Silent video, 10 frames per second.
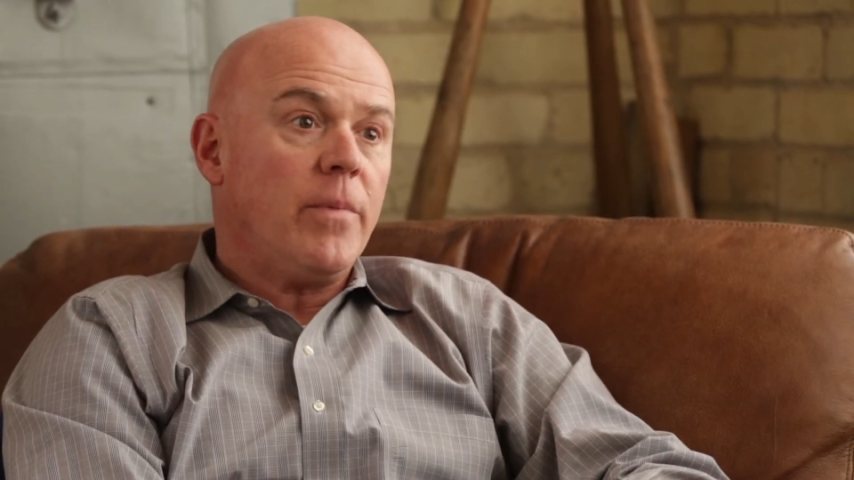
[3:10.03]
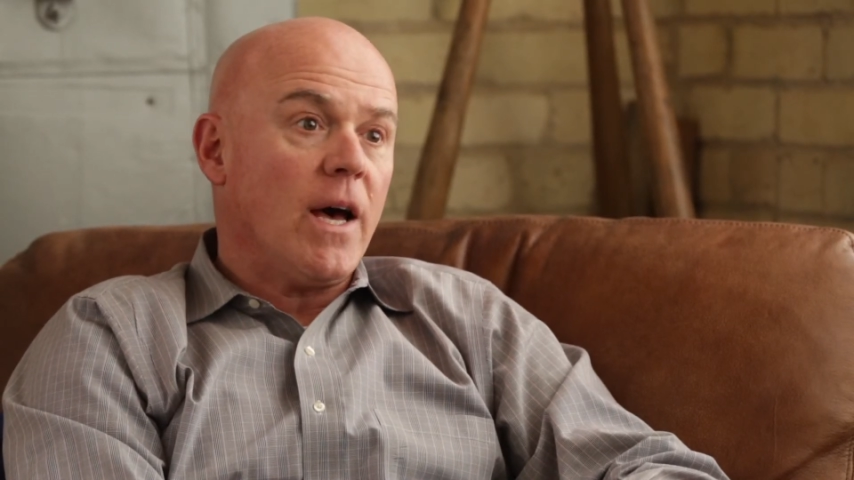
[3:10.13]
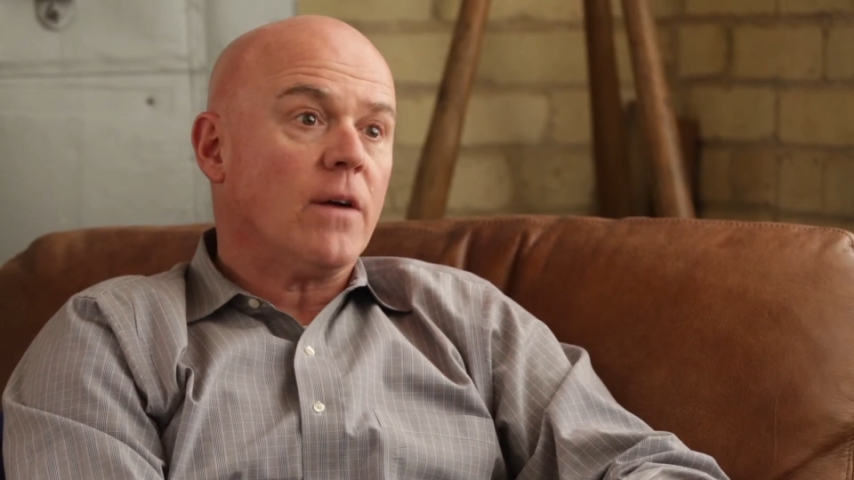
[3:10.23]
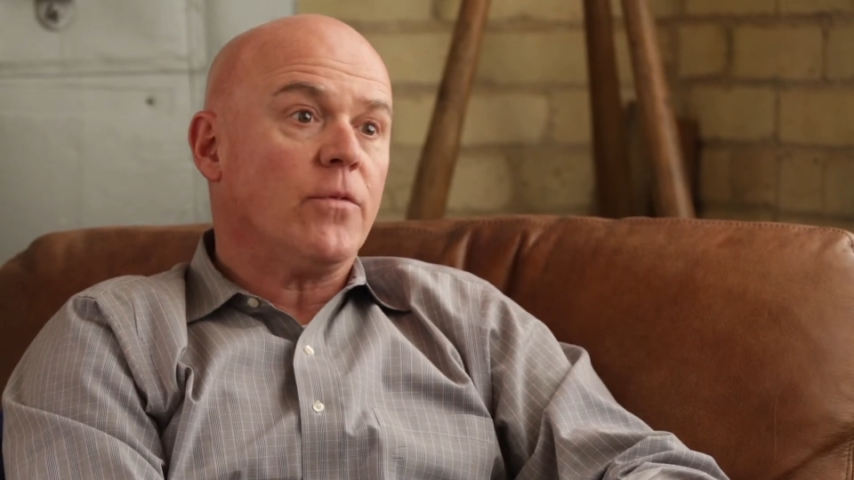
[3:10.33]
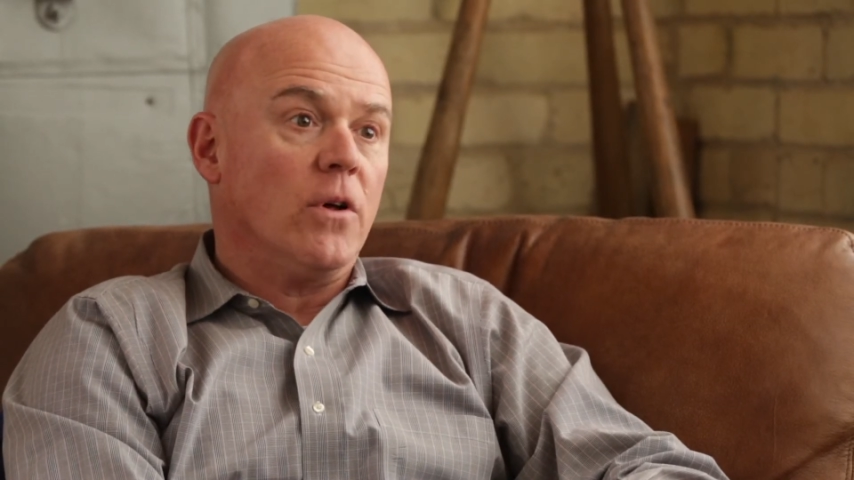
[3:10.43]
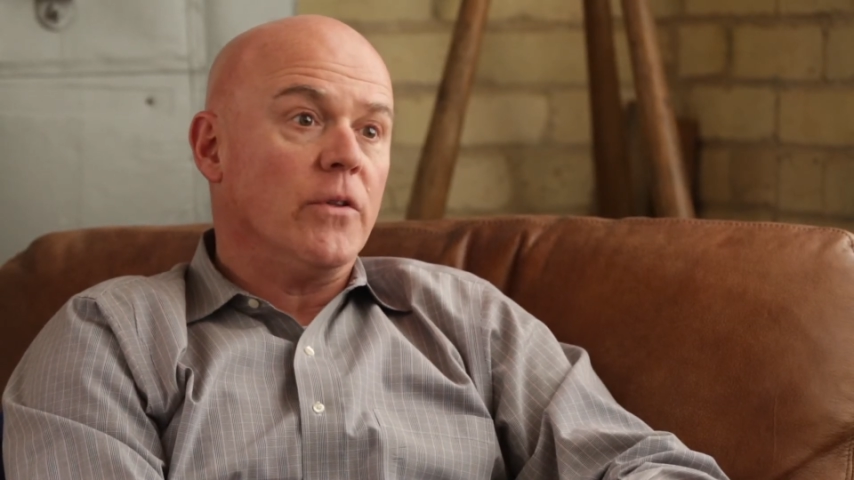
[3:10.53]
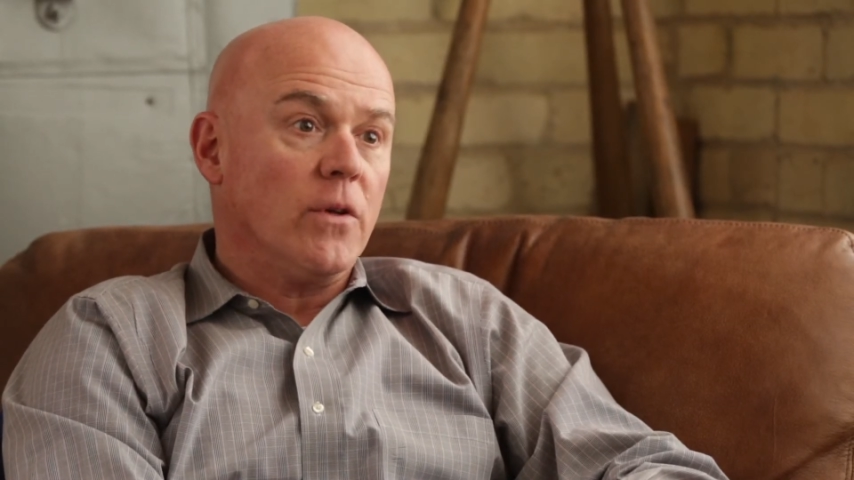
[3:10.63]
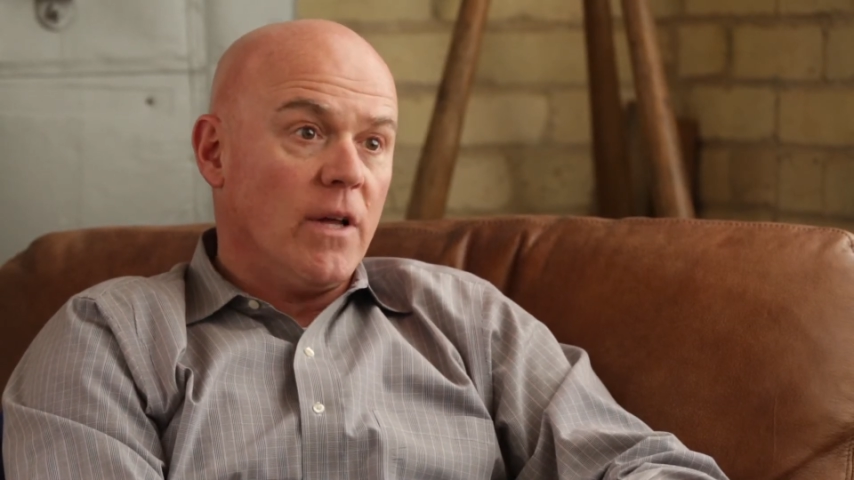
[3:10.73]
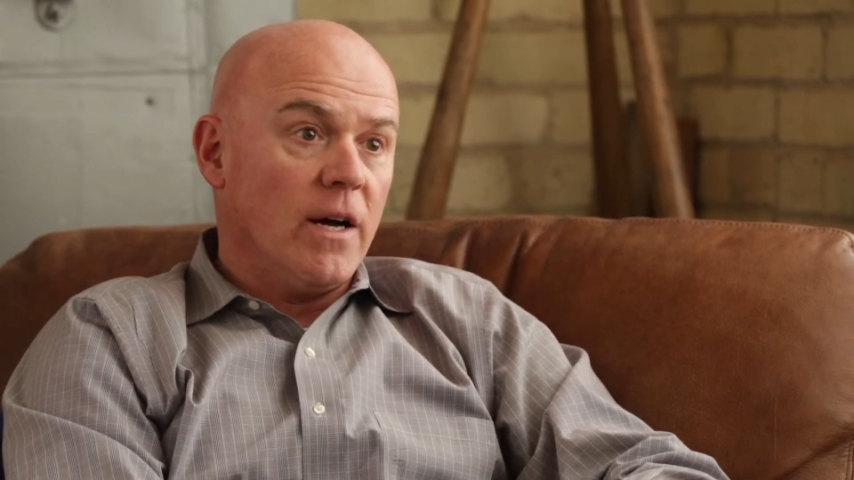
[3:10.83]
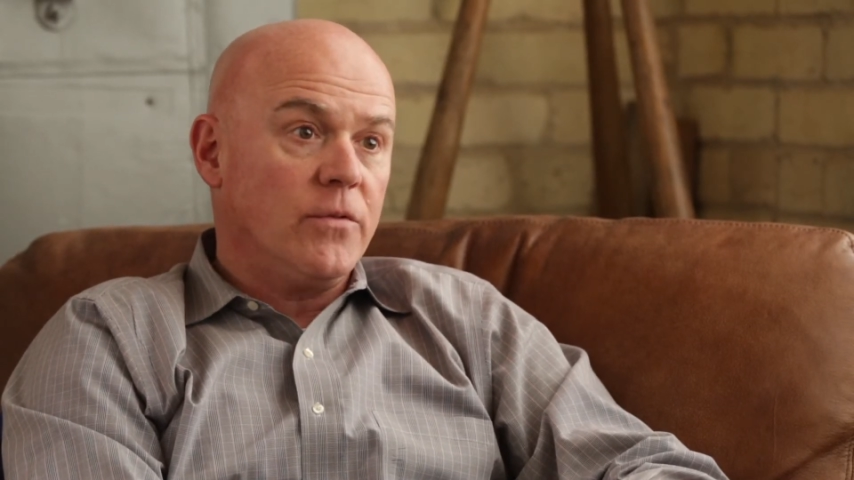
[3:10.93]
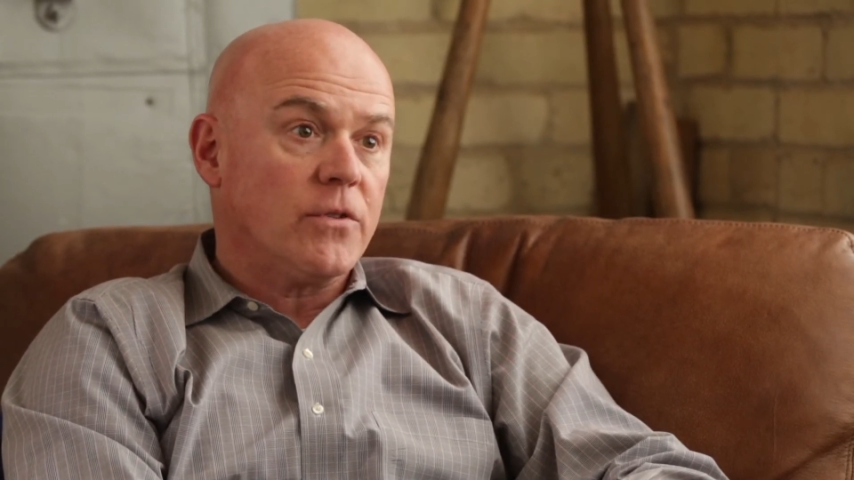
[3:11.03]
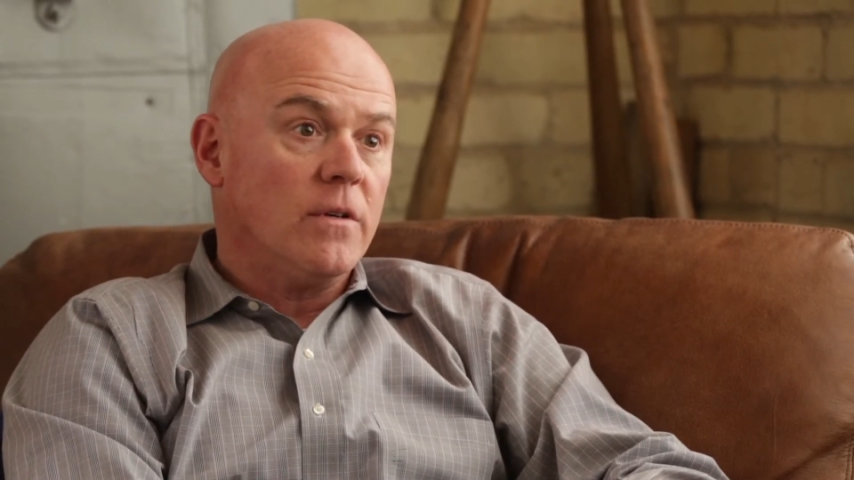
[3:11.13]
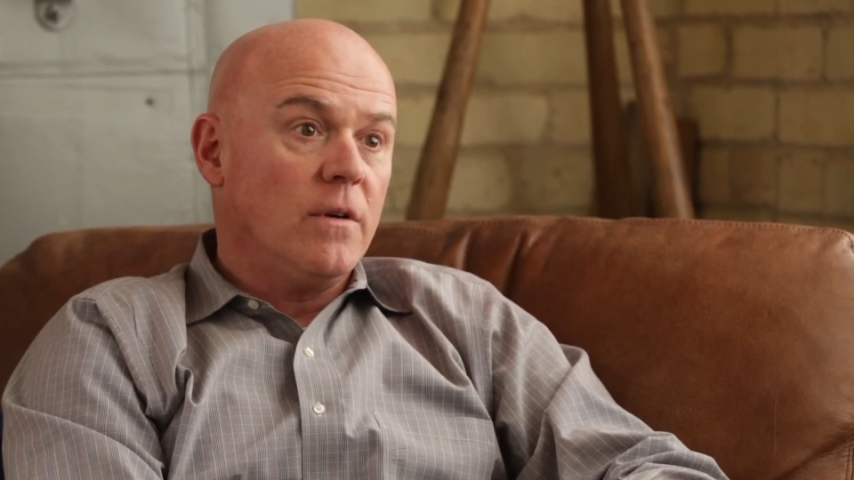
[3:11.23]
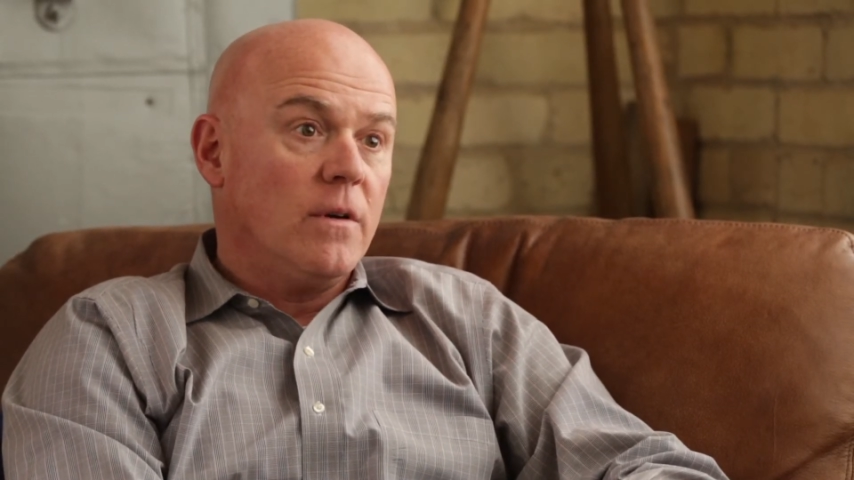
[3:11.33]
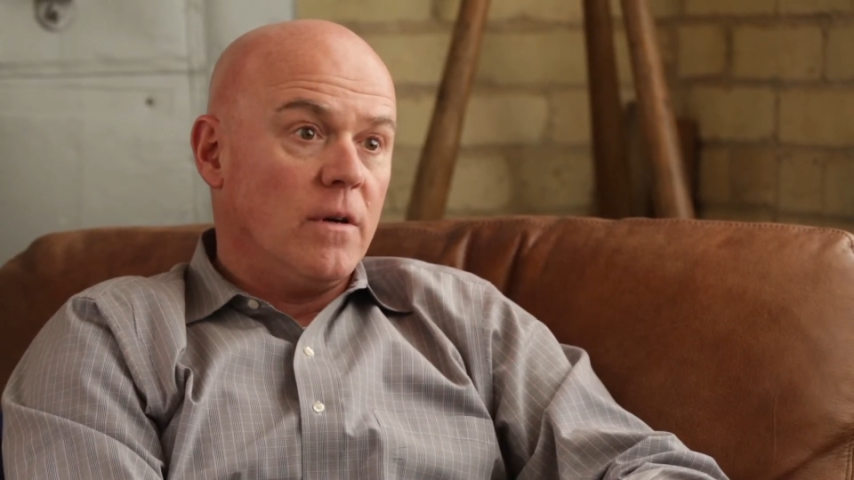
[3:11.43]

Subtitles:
impactful on their lives.